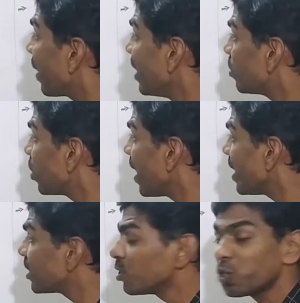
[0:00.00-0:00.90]

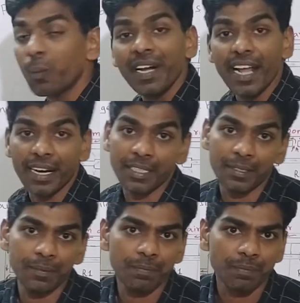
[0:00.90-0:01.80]
insulation should be done
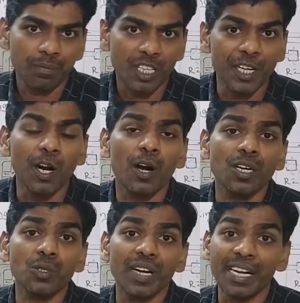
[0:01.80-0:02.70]
in
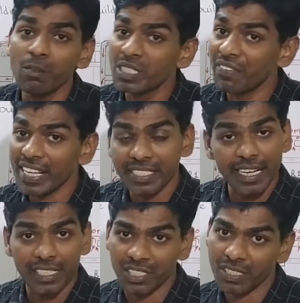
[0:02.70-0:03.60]
order to reduce the
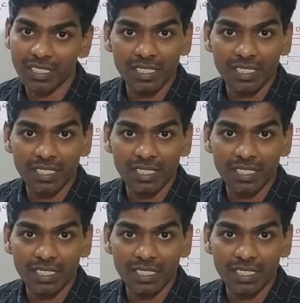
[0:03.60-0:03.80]
wastage.